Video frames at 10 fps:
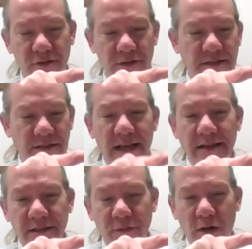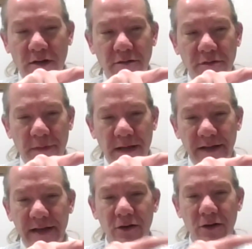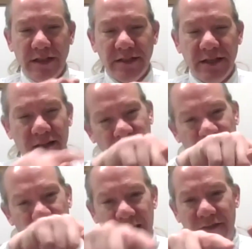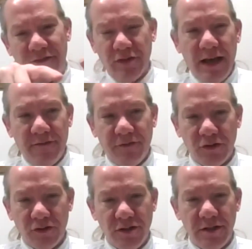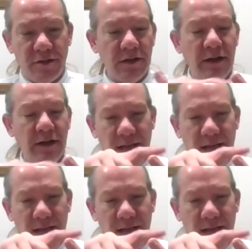or that's like the Welcome to Medicare, only done after that first year.